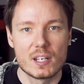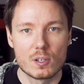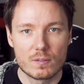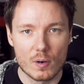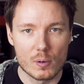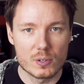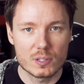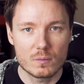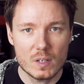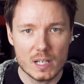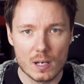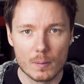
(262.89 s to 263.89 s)
in your photos and
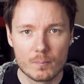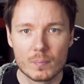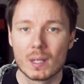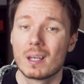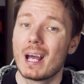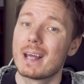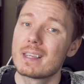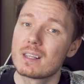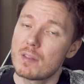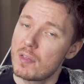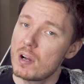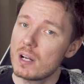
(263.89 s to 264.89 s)
video. And then
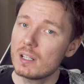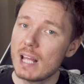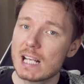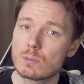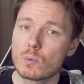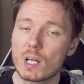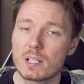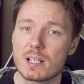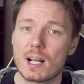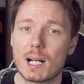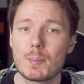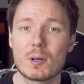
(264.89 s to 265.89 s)
the third and last one we're going to
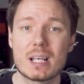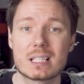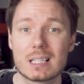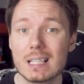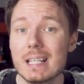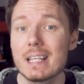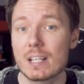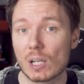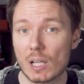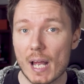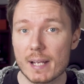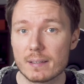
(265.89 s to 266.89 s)
talk about is
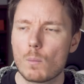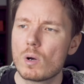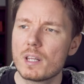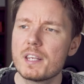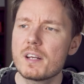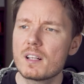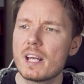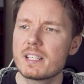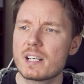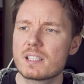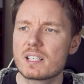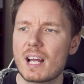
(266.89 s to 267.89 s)
linear light. And what linear
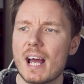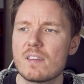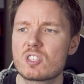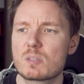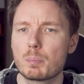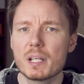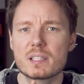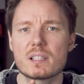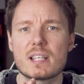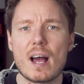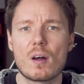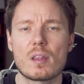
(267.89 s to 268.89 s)
light does is it kind of splits
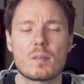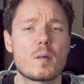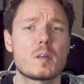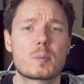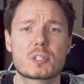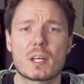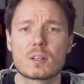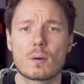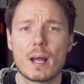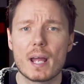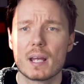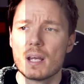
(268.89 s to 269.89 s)
it down to the 50%
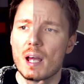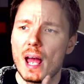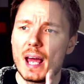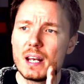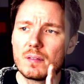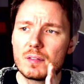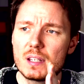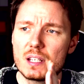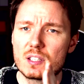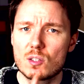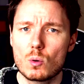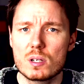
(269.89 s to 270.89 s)
gray, and if
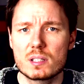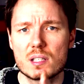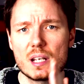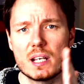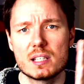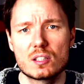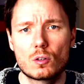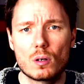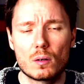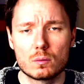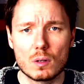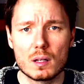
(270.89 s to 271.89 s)
the source is
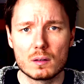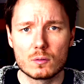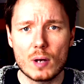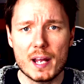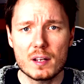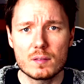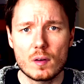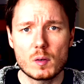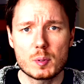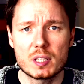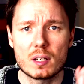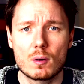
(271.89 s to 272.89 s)
greater than
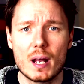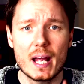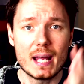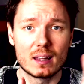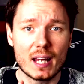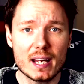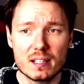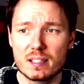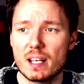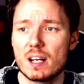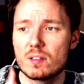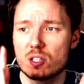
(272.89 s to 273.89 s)
50% gray, it
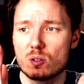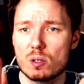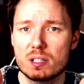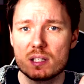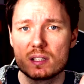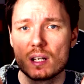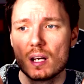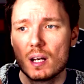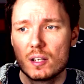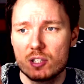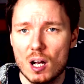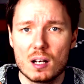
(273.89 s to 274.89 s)
lightens it. If the source is
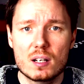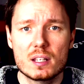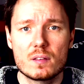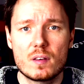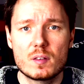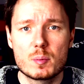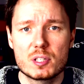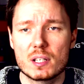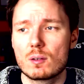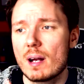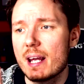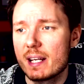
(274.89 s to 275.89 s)
darker than
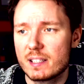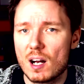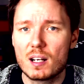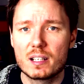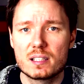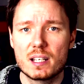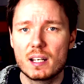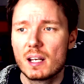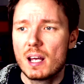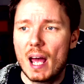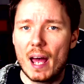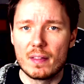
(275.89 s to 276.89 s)
50% gray, it darkens
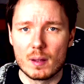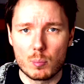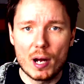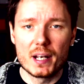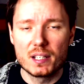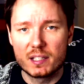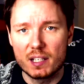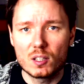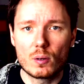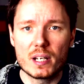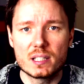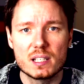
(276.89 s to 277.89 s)
it, and the brightness is
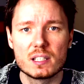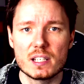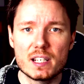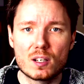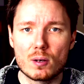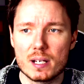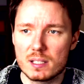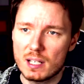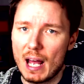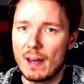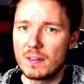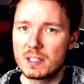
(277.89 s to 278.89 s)
increased and
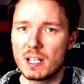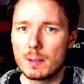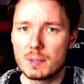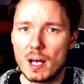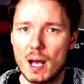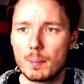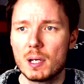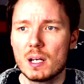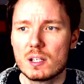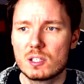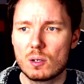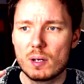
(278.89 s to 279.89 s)
decreased at the same time.
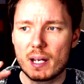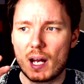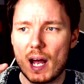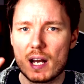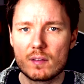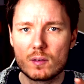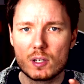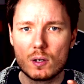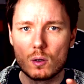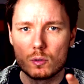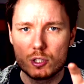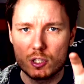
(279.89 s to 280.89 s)
So it kind of,
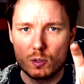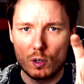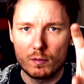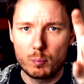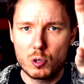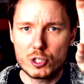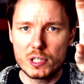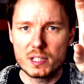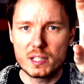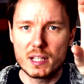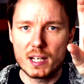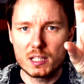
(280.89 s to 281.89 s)
just sort of
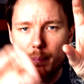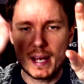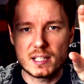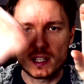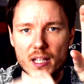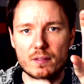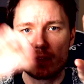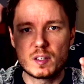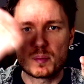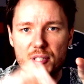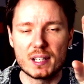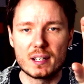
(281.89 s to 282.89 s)
pushes things based on the
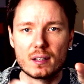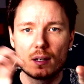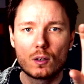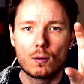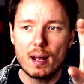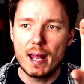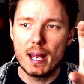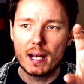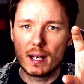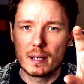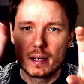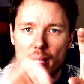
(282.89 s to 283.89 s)
50%
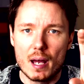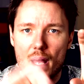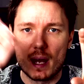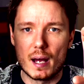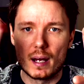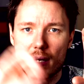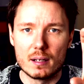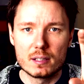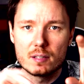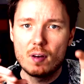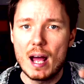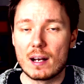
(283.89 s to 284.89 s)
gray
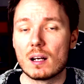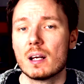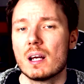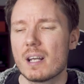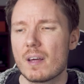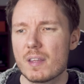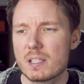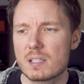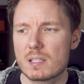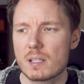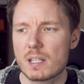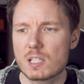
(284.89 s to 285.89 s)
divider. Now
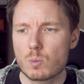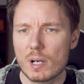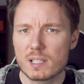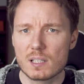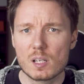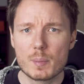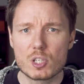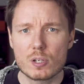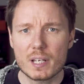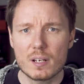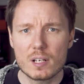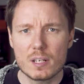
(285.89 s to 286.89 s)
this one is a little bit
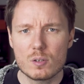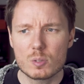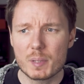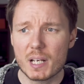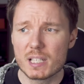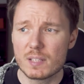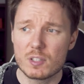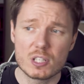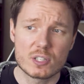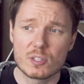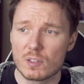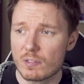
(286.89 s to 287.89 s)
trickier to use because if you
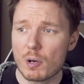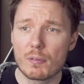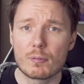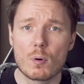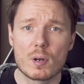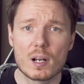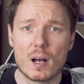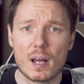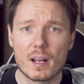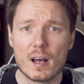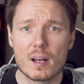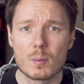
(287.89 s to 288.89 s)
just sort of go throwing it
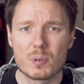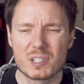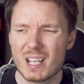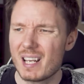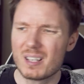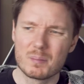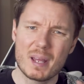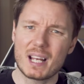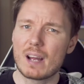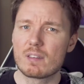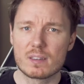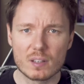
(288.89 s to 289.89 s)
on at 100%, it'll
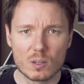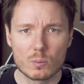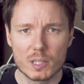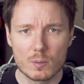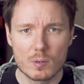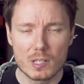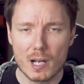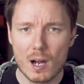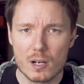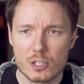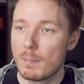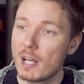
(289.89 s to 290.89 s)
make everything really, really
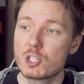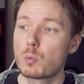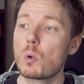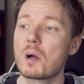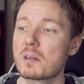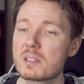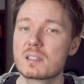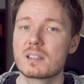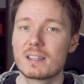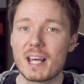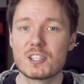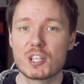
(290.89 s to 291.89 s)
harsh. Much worse
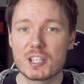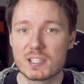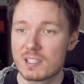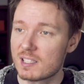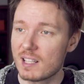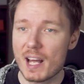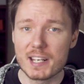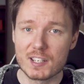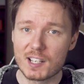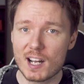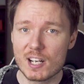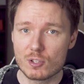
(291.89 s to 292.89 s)
than just sliding
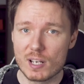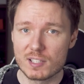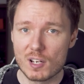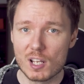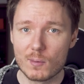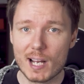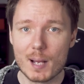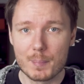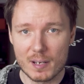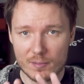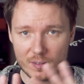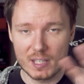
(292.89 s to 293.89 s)
your contrast all the way
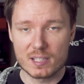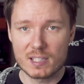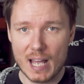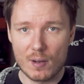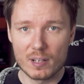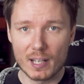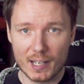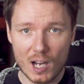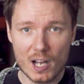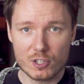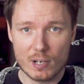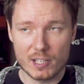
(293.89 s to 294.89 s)
up if this sounded like
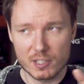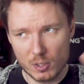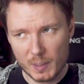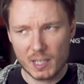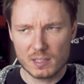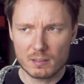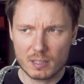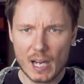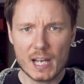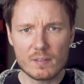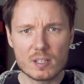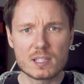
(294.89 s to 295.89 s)
contrast. contrast to you because it
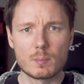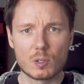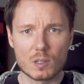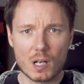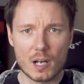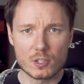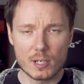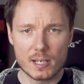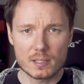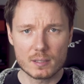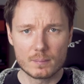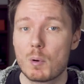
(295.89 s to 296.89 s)
kind of is similar to
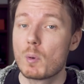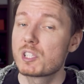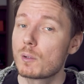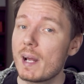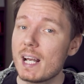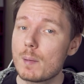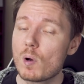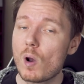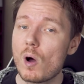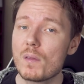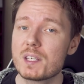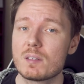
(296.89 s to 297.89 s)
contrast. But what's great about
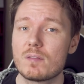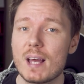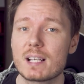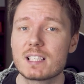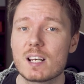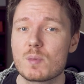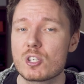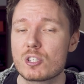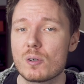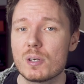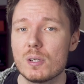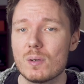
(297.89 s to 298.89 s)
all these effects that I'm going to
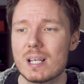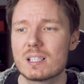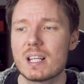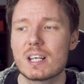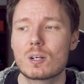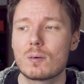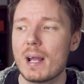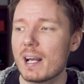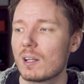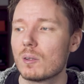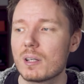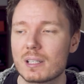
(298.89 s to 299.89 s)
show you is they
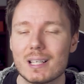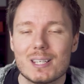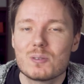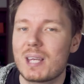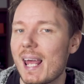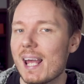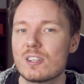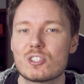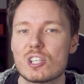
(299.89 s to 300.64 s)
create a look that you can't